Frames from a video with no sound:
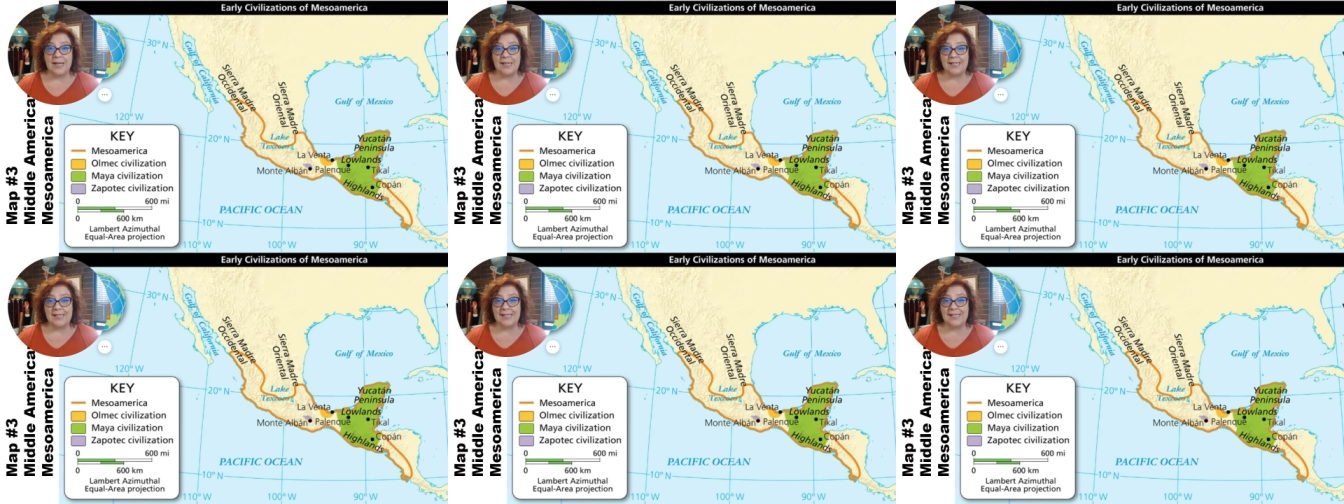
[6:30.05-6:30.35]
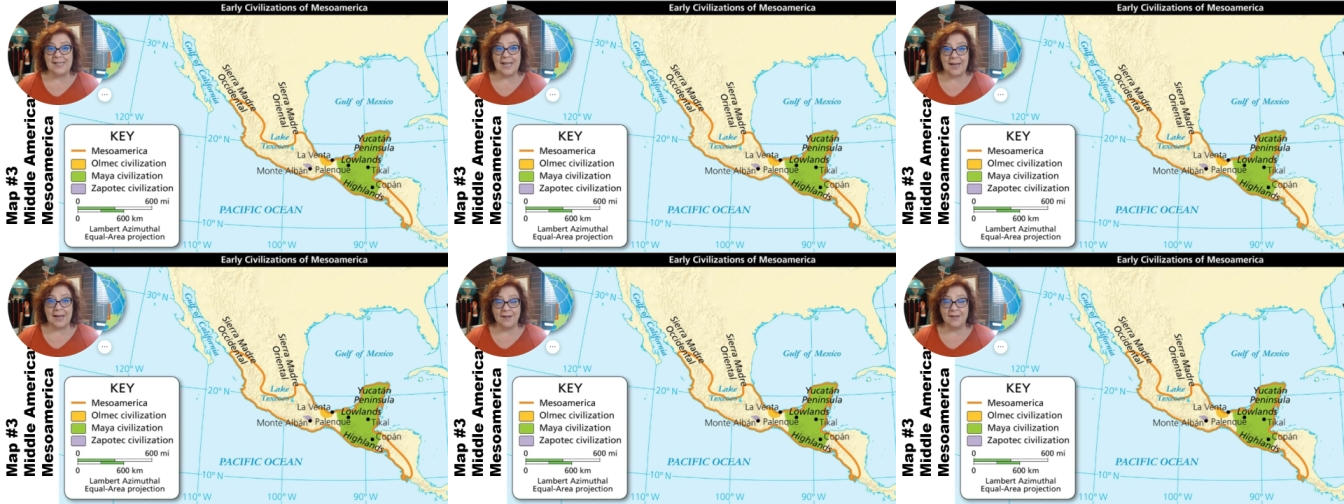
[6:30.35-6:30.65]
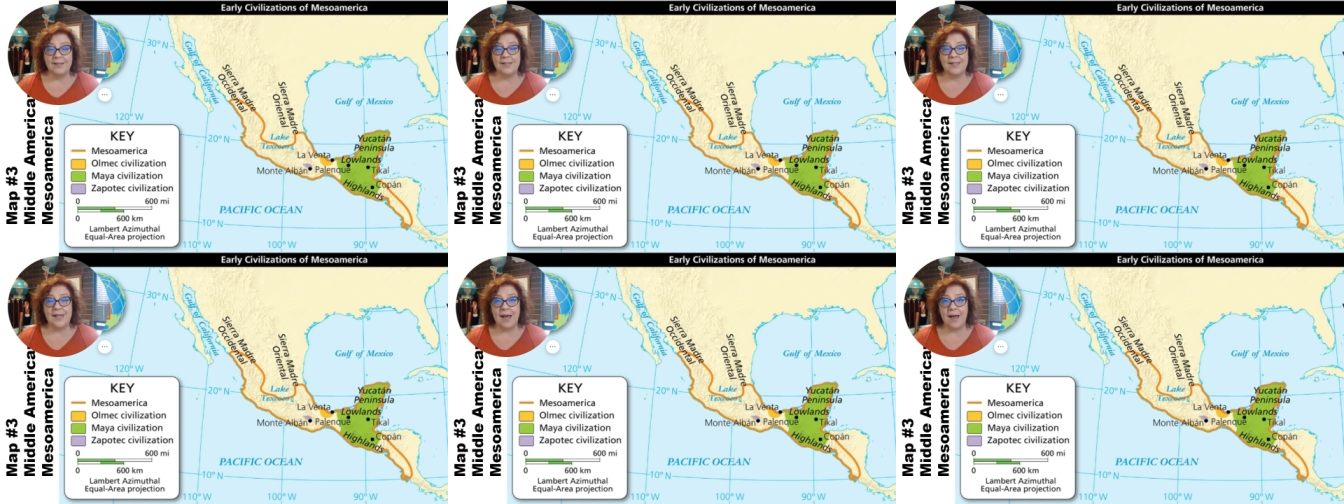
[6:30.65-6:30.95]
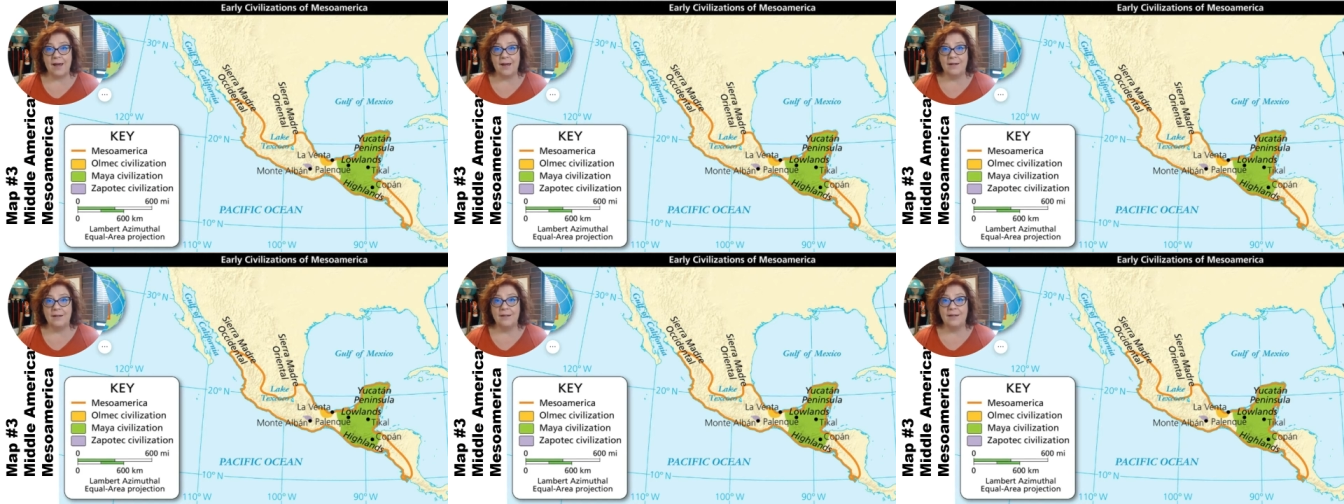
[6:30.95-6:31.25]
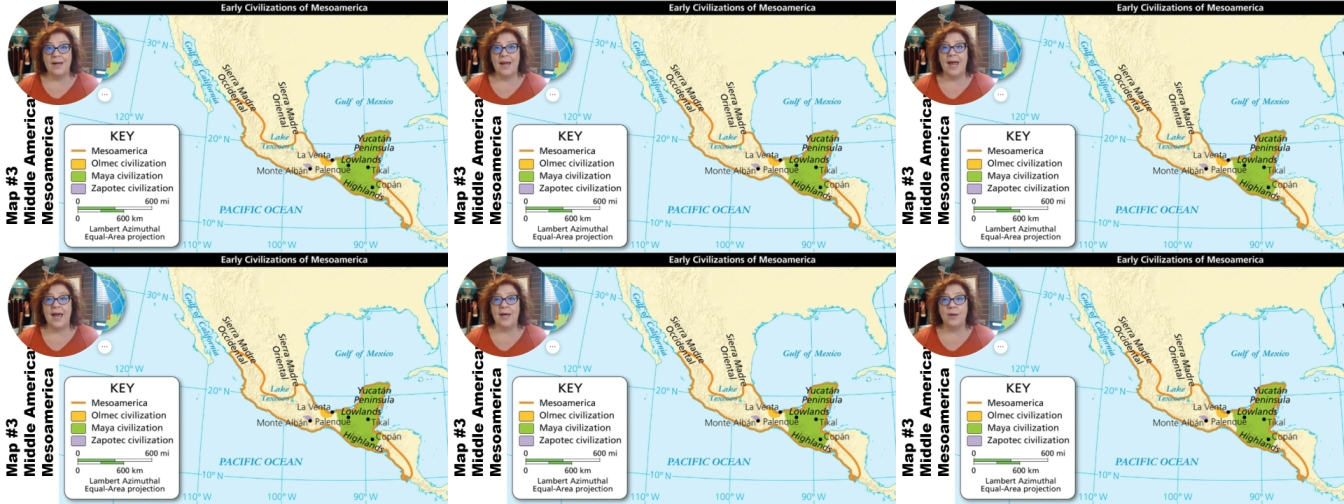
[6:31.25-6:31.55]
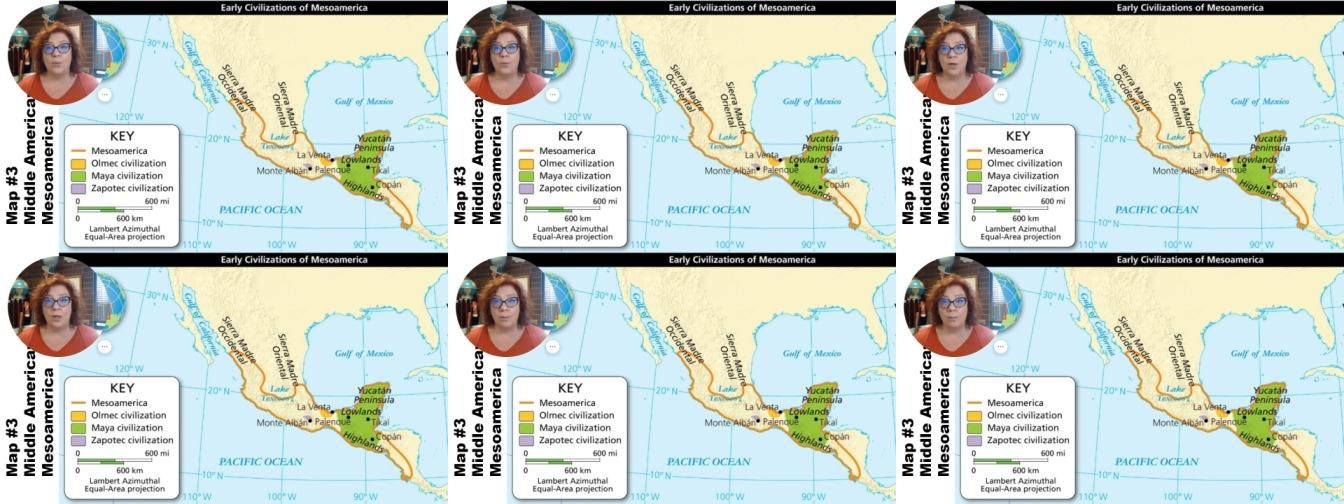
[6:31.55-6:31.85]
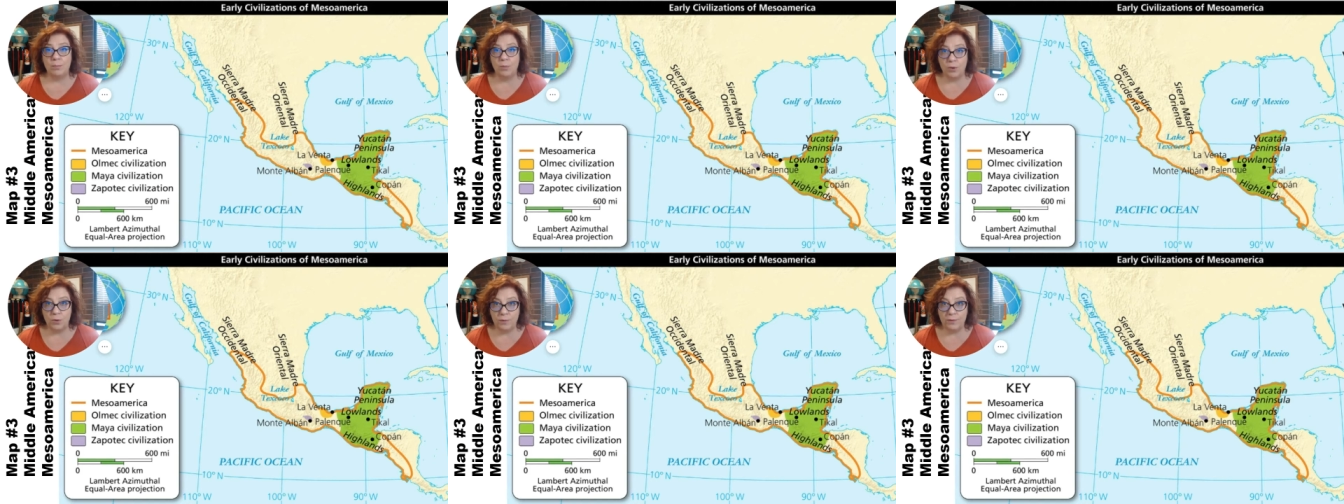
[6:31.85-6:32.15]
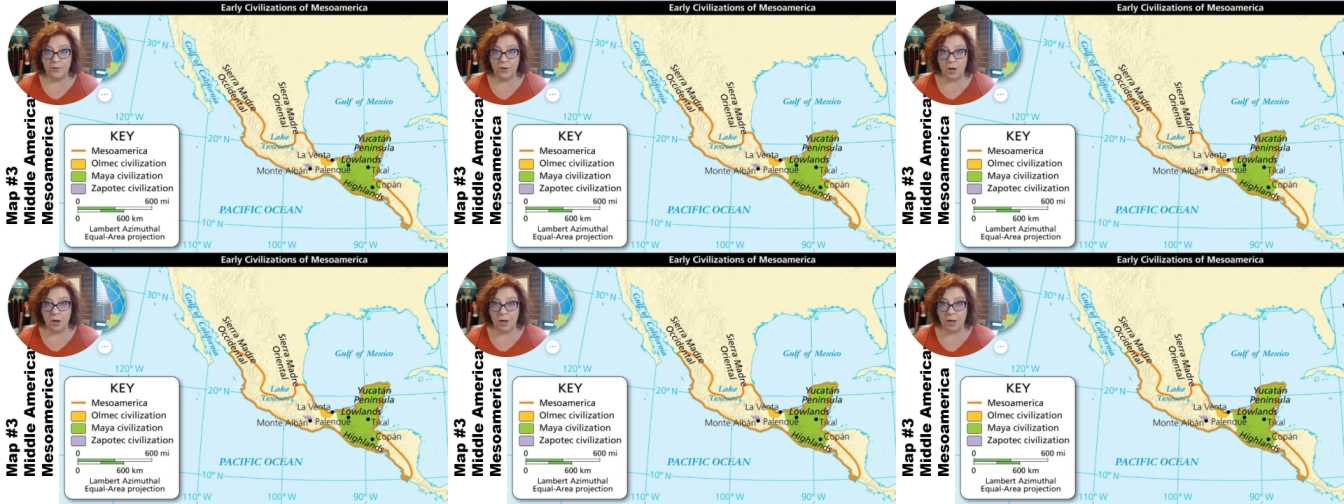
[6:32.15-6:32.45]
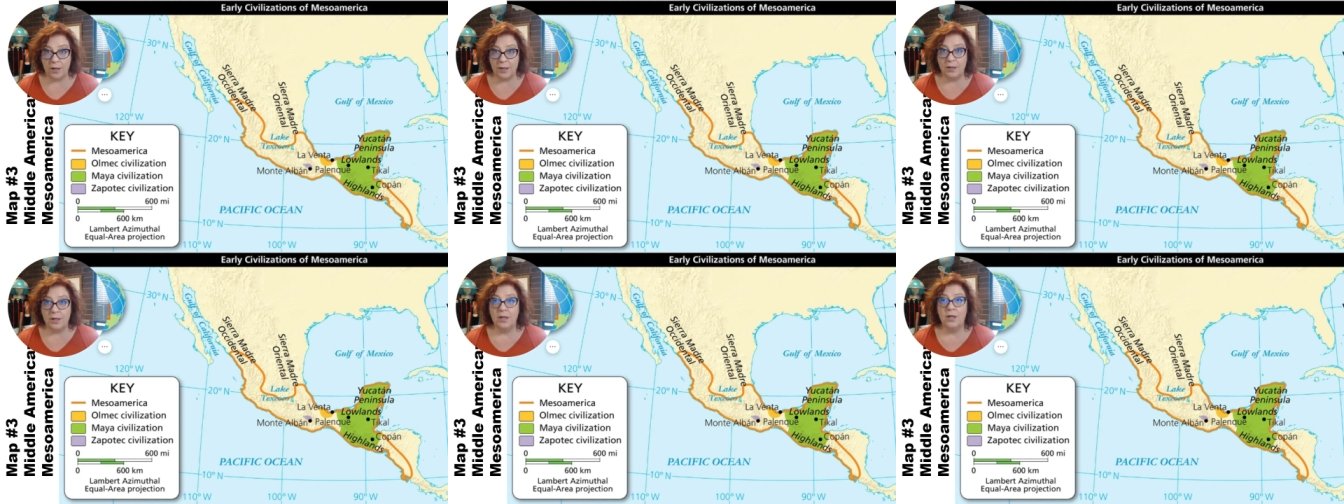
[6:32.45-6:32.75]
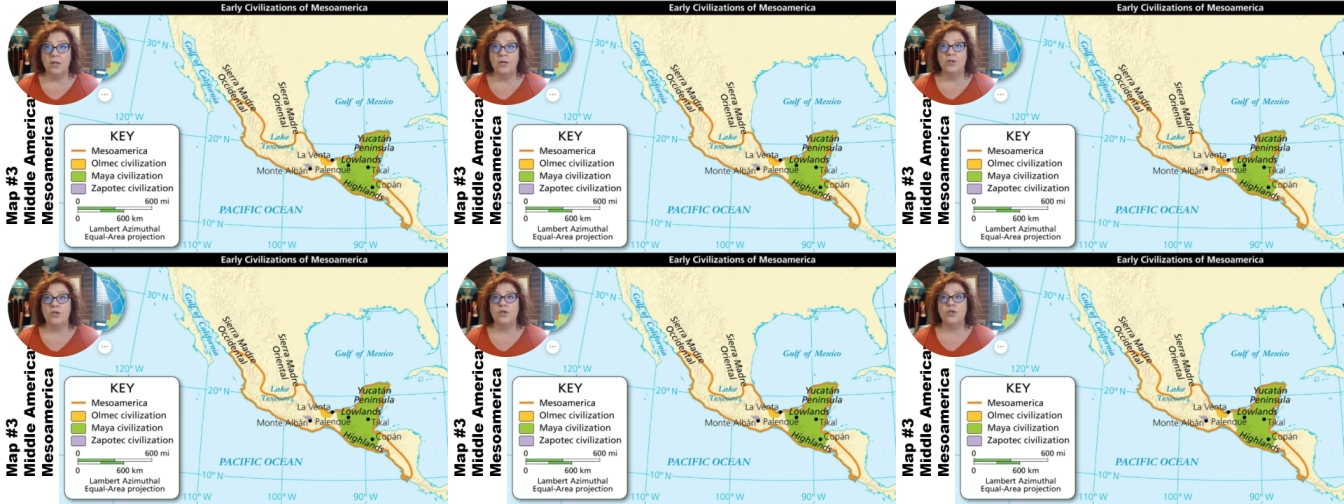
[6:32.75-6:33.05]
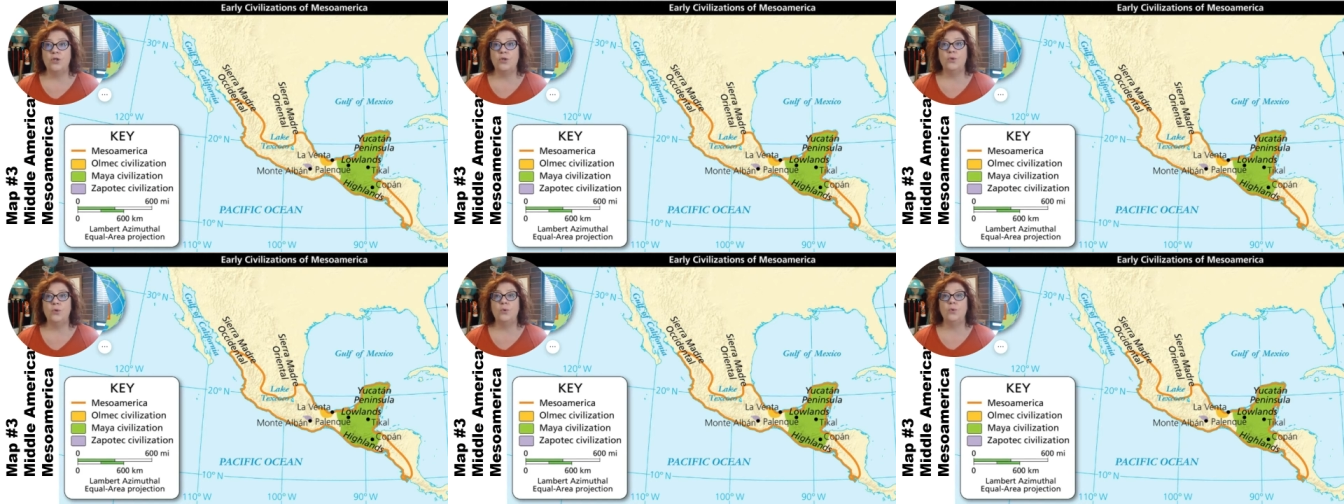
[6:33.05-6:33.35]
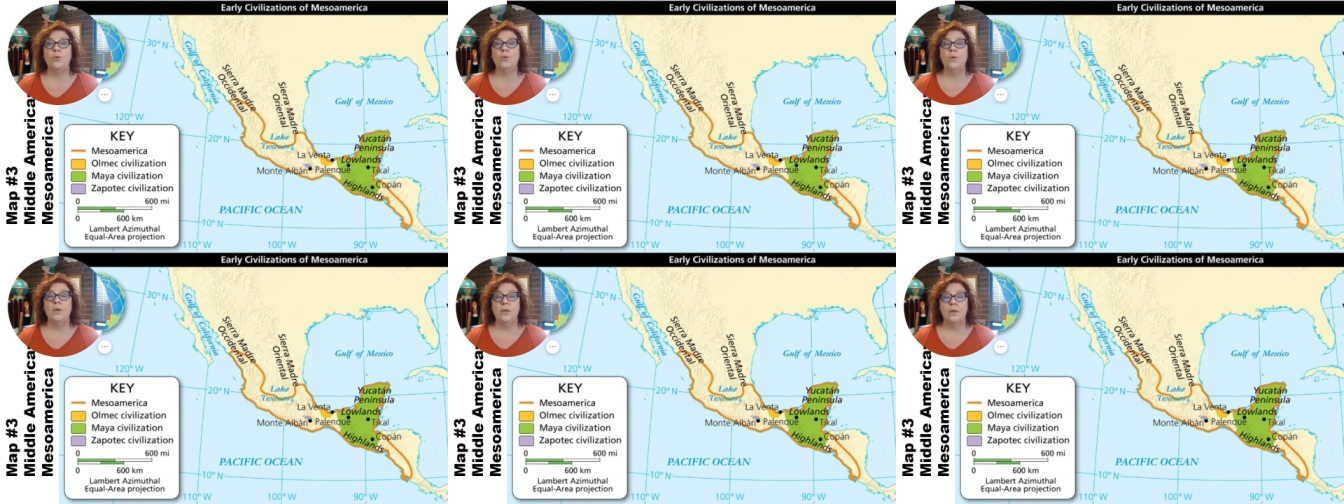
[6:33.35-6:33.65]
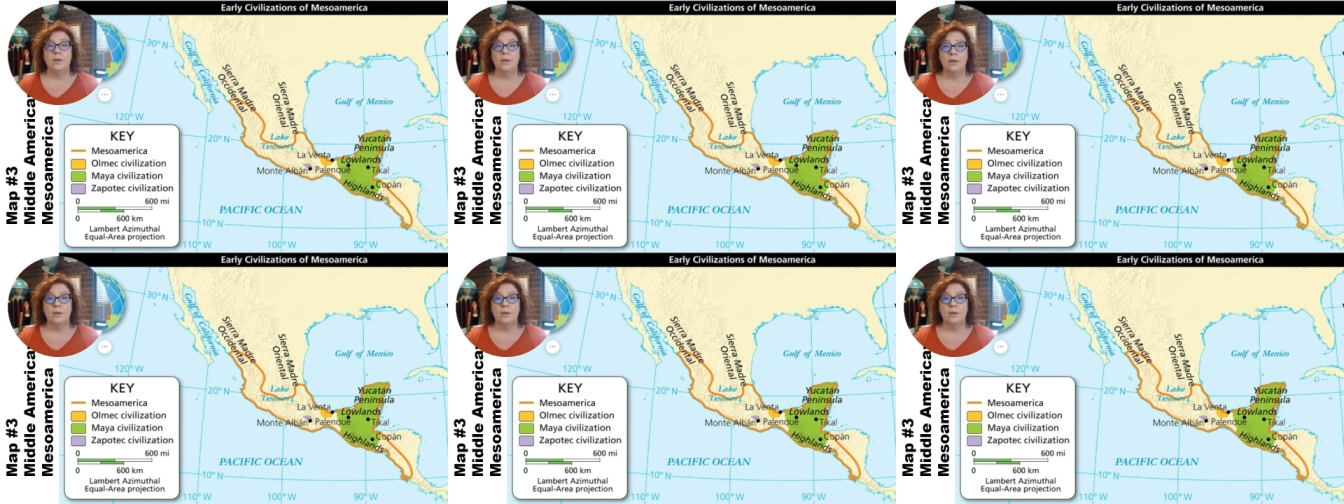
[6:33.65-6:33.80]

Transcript: set it aside and we'll move on to